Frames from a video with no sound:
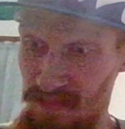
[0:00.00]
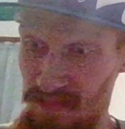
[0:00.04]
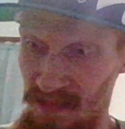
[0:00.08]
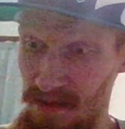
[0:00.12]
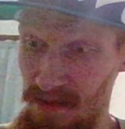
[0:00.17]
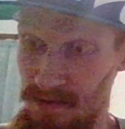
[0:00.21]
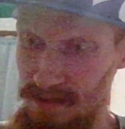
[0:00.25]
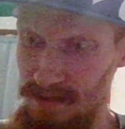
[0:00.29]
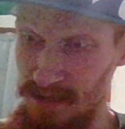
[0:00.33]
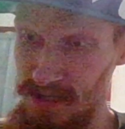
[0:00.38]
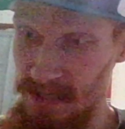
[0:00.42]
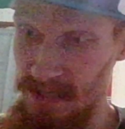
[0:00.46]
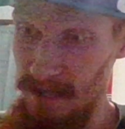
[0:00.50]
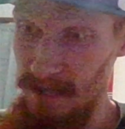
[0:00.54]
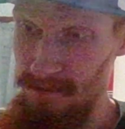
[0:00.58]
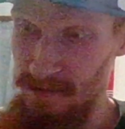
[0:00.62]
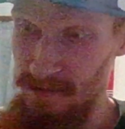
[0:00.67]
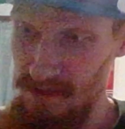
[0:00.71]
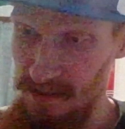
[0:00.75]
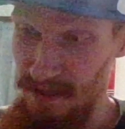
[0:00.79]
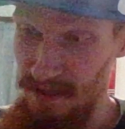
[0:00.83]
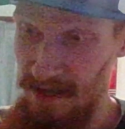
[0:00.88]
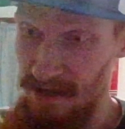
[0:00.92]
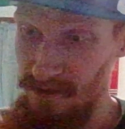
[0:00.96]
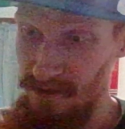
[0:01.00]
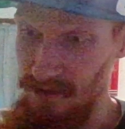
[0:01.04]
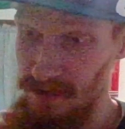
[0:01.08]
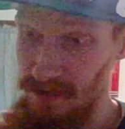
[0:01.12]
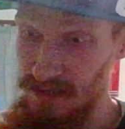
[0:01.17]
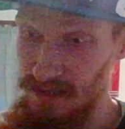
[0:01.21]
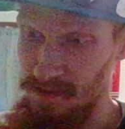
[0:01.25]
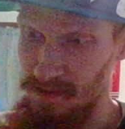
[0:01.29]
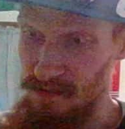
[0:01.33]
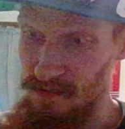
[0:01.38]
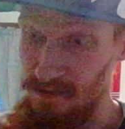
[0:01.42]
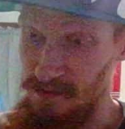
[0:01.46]
7 carries
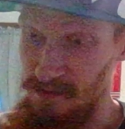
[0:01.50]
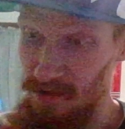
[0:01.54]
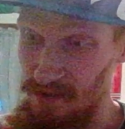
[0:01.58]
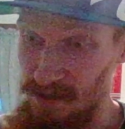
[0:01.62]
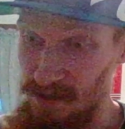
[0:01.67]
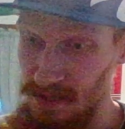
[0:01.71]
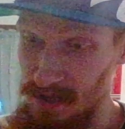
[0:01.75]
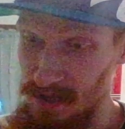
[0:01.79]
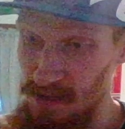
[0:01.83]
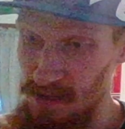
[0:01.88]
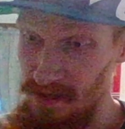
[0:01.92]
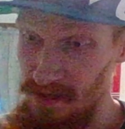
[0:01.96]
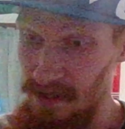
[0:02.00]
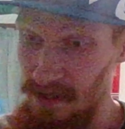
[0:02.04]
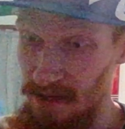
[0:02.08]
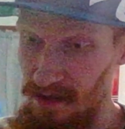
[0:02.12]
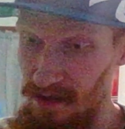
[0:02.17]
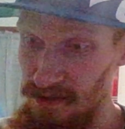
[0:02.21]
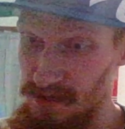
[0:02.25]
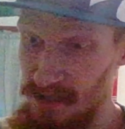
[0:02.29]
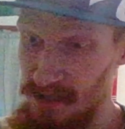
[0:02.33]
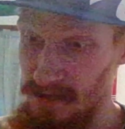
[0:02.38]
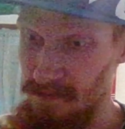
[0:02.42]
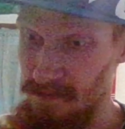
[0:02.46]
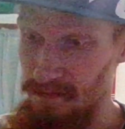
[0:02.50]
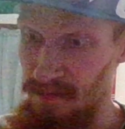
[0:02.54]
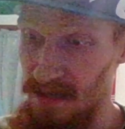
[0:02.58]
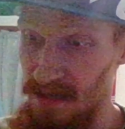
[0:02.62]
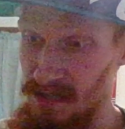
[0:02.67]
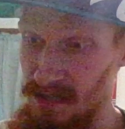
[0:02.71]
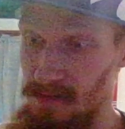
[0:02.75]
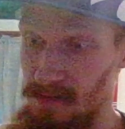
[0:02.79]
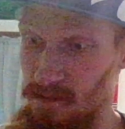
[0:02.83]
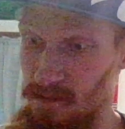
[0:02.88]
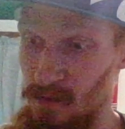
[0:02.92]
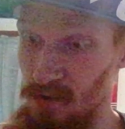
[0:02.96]
for 32 yards.
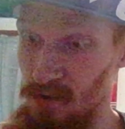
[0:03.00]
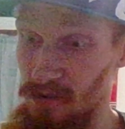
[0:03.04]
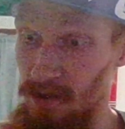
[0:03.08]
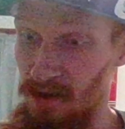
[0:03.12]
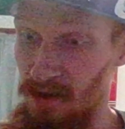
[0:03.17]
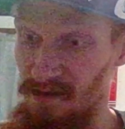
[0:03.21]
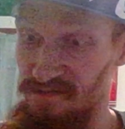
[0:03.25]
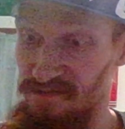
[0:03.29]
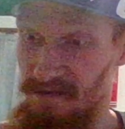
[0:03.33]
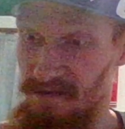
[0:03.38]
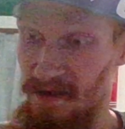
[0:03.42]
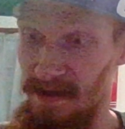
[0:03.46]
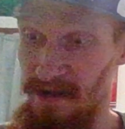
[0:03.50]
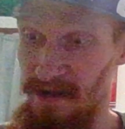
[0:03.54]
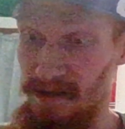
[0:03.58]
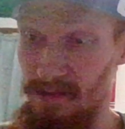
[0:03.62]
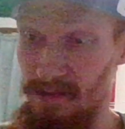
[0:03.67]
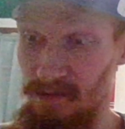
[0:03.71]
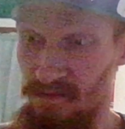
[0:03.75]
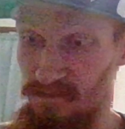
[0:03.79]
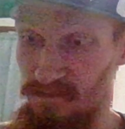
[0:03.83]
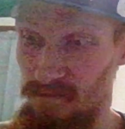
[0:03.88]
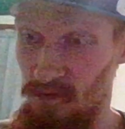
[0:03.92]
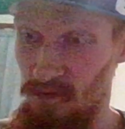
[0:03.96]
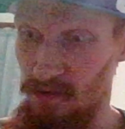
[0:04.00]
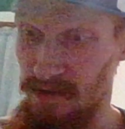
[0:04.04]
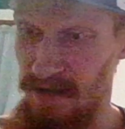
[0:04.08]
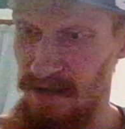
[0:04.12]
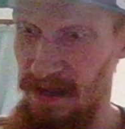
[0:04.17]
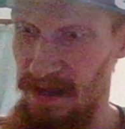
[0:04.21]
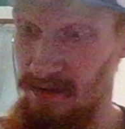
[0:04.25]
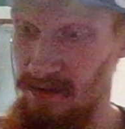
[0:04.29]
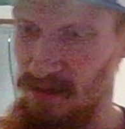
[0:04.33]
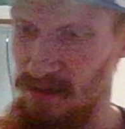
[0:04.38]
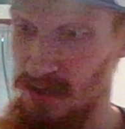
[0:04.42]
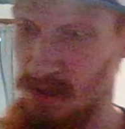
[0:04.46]
Mason Rudolph had 4
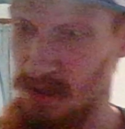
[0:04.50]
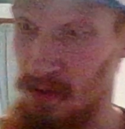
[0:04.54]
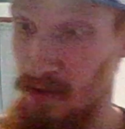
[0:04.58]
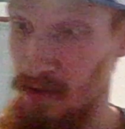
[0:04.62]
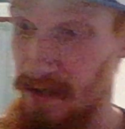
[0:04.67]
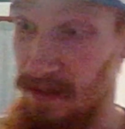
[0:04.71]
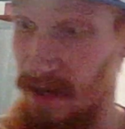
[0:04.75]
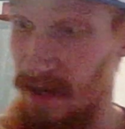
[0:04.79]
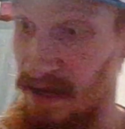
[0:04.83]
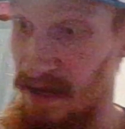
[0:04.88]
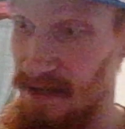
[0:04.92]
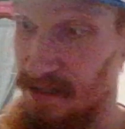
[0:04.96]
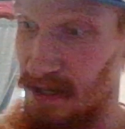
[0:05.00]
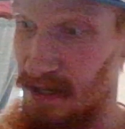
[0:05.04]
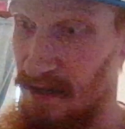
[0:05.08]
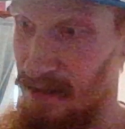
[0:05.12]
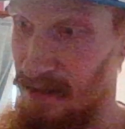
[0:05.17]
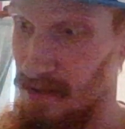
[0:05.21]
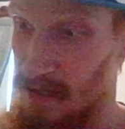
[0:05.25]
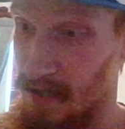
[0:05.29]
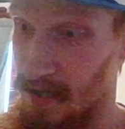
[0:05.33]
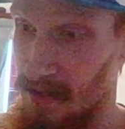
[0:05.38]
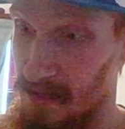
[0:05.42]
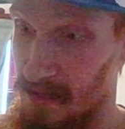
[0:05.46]
carries, 29 yards, and a